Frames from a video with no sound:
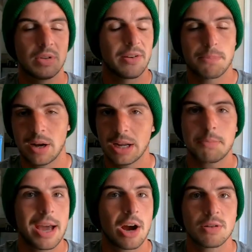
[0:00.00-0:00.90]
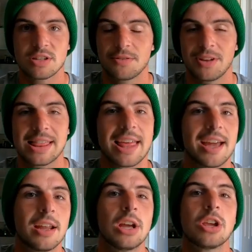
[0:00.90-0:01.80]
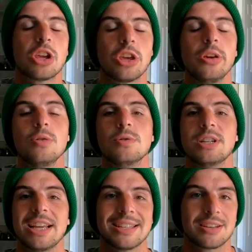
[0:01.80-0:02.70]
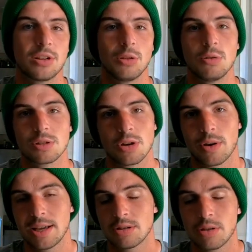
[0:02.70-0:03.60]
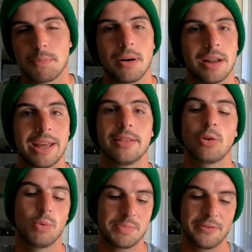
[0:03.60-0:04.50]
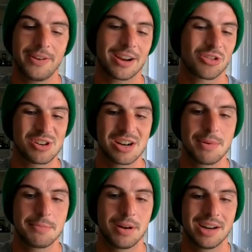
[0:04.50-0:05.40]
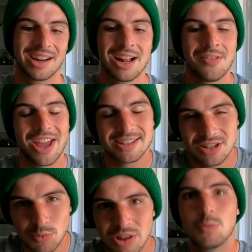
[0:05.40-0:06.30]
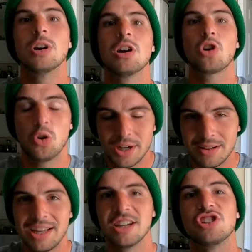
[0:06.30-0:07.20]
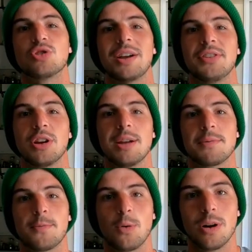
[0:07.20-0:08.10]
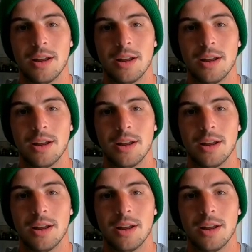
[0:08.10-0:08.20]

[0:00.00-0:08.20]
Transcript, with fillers: punning power, stuff like that, huge is glutes, okay? So the punning, the whip effect created by punning has to do with you quickly driving your hips forward.